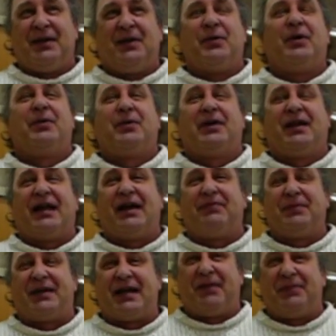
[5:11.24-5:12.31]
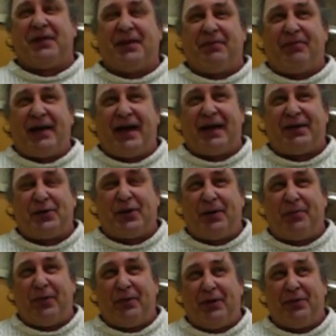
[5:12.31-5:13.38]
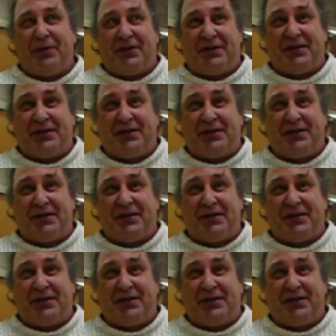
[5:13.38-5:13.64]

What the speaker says: We will have them come to the back door, but we will